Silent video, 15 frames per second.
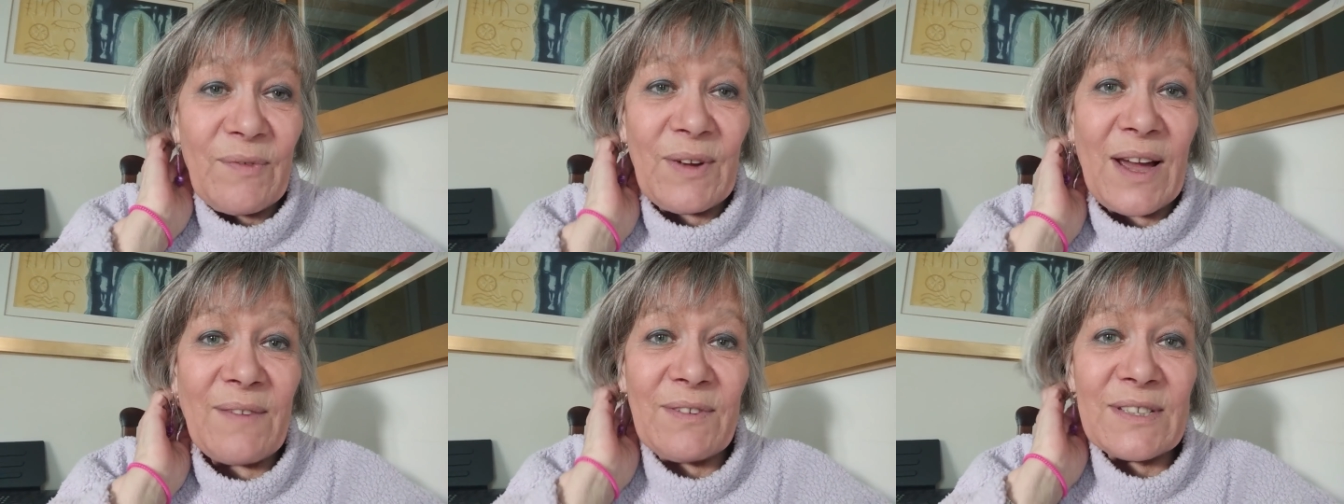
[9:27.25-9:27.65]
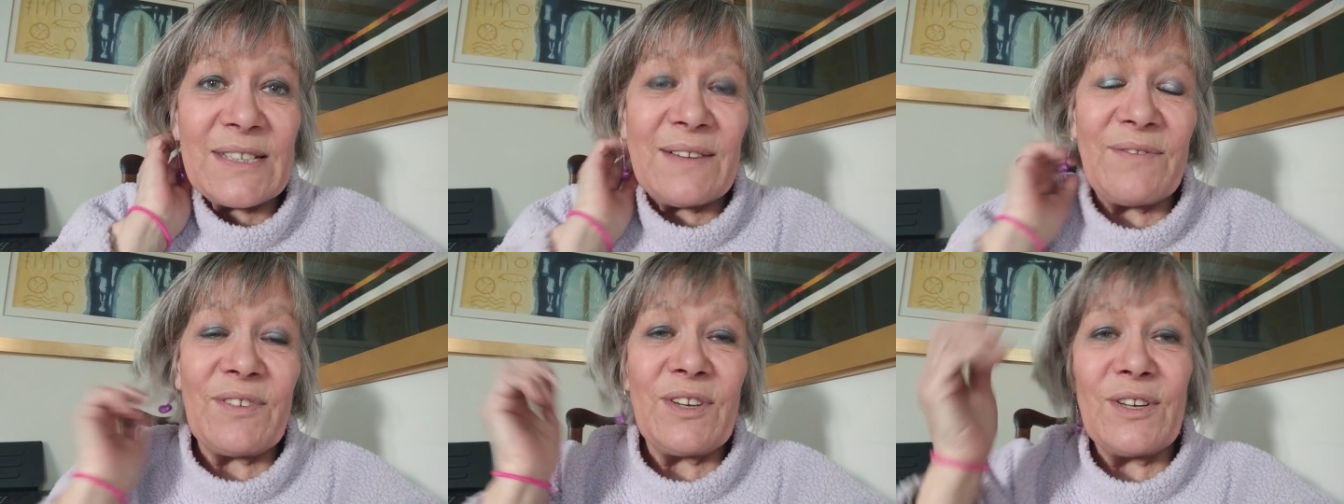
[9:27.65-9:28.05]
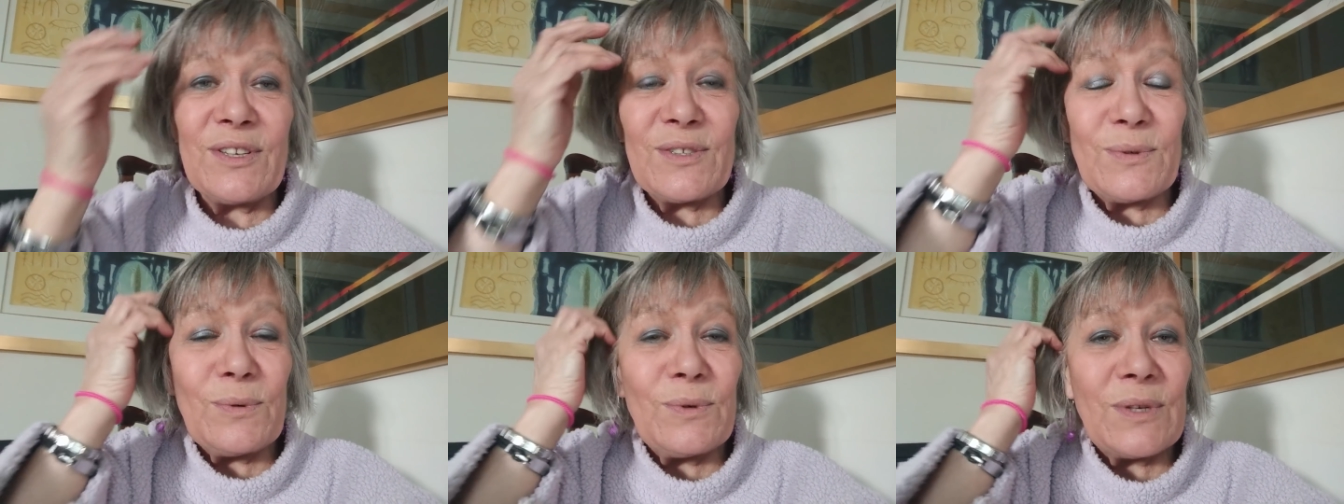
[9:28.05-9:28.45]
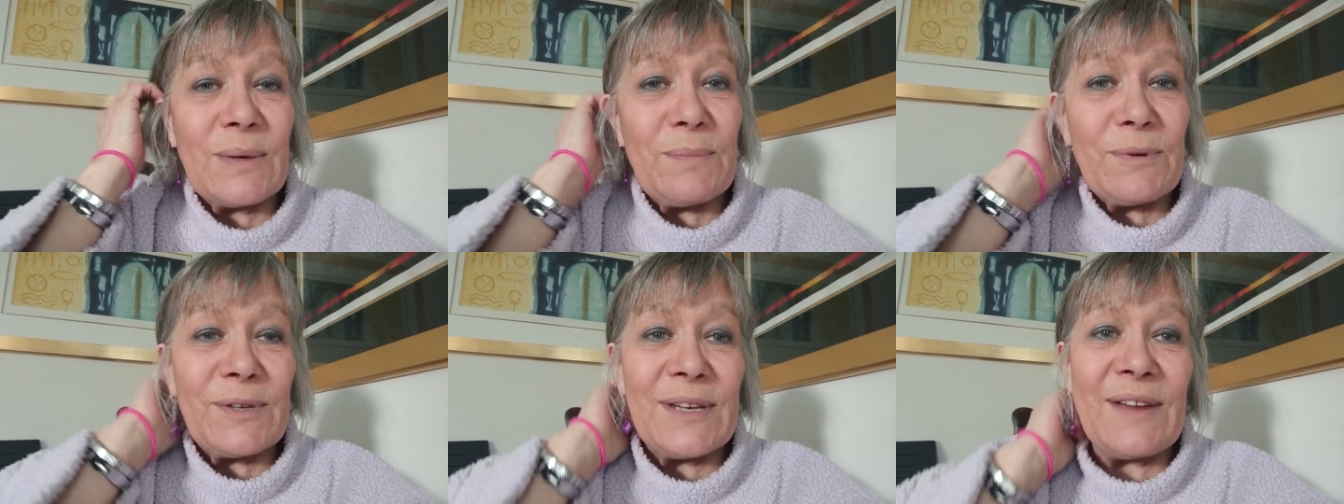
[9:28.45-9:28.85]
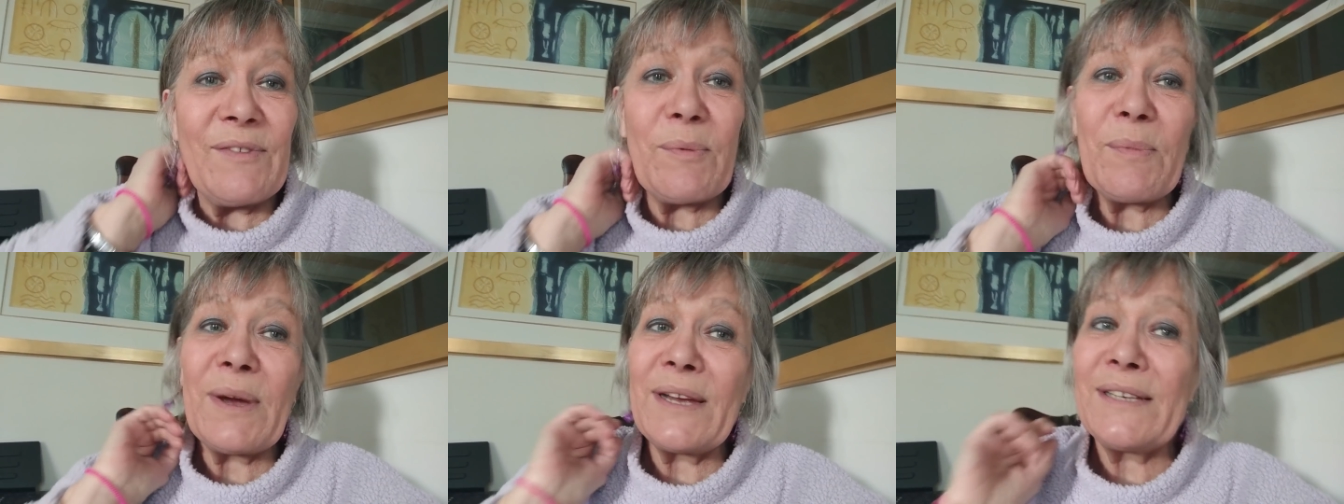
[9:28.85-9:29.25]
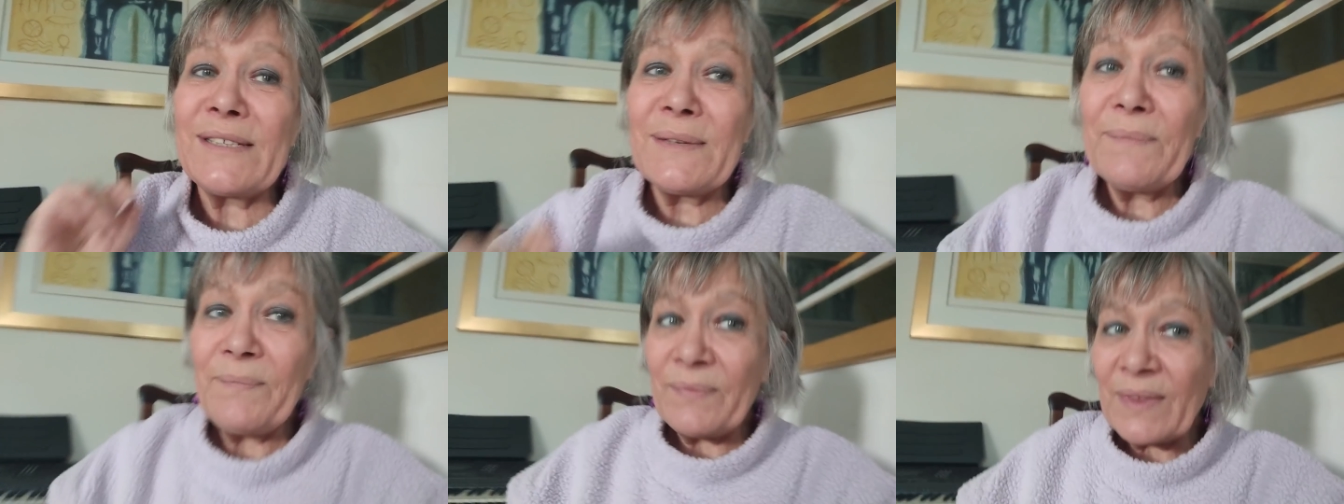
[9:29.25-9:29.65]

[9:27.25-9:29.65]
5 or 7 years older, but never mind.